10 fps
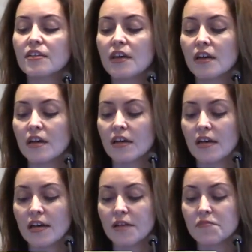
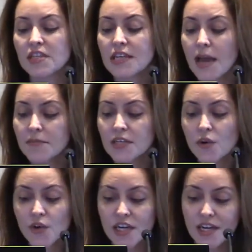the
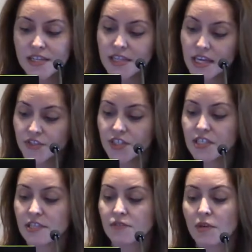synaptic
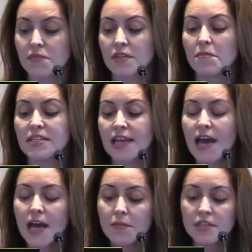organization, disrupts the
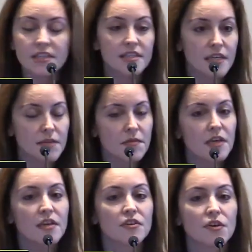
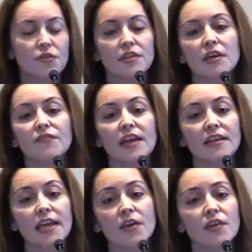metabolism, not only of
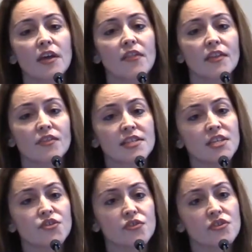that area that the
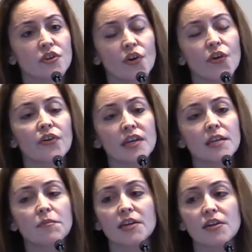seizures occurred in,